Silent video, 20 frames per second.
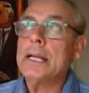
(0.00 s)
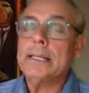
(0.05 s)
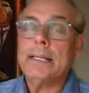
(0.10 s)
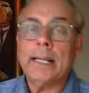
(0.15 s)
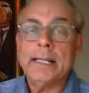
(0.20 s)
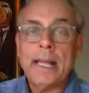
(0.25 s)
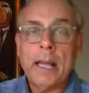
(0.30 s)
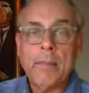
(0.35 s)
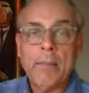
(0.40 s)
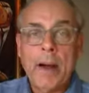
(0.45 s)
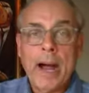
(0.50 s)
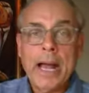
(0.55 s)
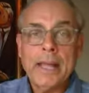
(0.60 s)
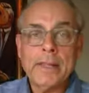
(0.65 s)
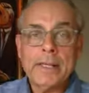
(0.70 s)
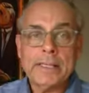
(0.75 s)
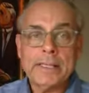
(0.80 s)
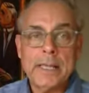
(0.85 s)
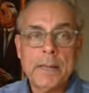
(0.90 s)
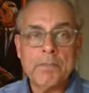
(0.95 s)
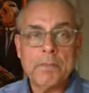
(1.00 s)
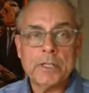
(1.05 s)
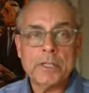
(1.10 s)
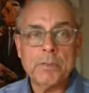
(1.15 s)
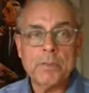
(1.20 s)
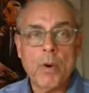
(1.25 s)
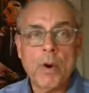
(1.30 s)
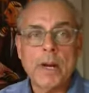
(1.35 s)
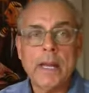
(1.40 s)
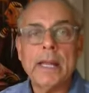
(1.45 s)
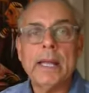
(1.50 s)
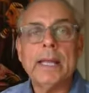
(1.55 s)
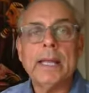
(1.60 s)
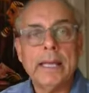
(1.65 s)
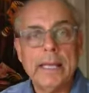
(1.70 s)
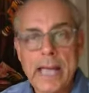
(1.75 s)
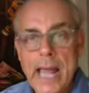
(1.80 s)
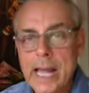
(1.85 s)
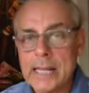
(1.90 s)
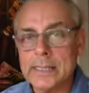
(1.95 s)
Did they buy this dip this morning?
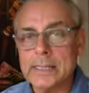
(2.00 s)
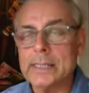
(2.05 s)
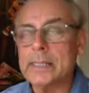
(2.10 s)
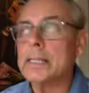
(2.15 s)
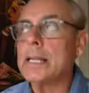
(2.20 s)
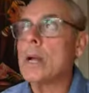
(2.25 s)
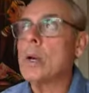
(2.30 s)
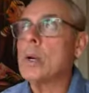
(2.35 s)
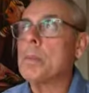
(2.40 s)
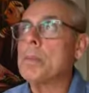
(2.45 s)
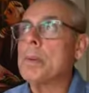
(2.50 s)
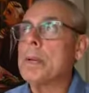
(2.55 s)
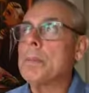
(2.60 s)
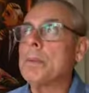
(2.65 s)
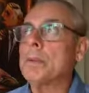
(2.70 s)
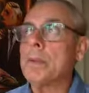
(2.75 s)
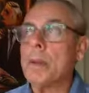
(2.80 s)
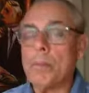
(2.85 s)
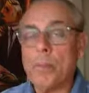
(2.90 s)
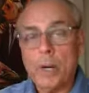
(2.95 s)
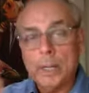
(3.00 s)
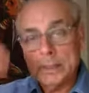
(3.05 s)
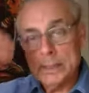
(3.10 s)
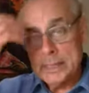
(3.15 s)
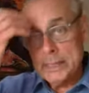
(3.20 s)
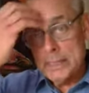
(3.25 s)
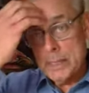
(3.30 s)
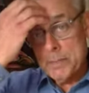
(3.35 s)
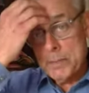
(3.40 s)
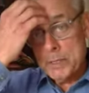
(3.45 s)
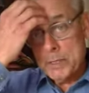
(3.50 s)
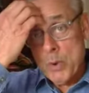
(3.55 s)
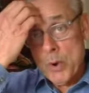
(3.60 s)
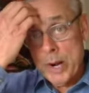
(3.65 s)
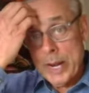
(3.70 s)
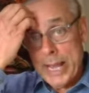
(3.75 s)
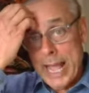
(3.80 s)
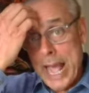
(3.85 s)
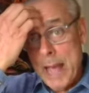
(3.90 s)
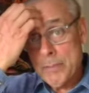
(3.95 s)
Yes, there were people that bought this dip this
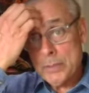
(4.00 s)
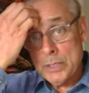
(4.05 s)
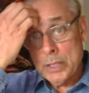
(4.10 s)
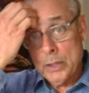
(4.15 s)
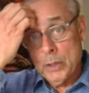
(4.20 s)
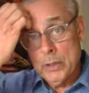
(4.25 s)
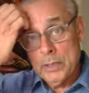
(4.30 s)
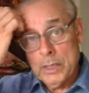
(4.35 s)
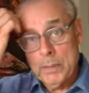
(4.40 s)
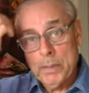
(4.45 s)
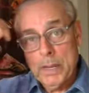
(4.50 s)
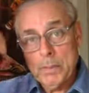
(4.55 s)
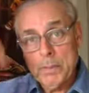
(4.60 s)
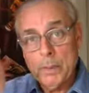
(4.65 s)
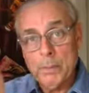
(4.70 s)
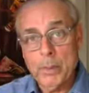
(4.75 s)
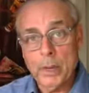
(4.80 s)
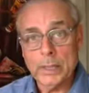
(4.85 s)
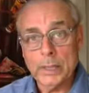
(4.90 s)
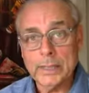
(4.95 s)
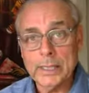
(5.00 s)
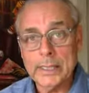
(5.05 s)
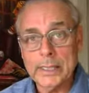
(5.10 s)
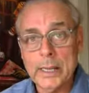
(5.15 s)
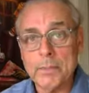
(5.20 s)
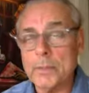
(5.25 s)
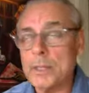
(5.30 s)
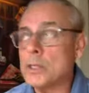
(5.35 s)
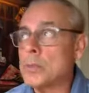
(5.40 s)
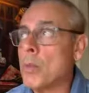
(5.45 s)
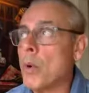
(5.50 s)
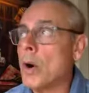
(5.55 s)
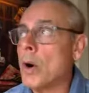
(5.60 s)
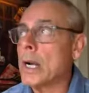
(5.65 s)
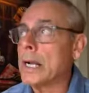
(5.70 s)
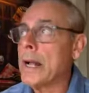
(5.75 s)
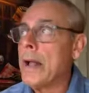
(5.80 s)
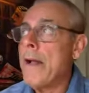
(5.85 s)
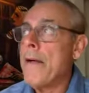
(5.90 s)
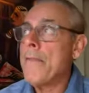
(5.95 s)
morning. Absolutely, people bought the dip this
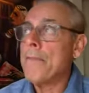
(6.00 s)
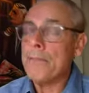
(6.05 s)
morning.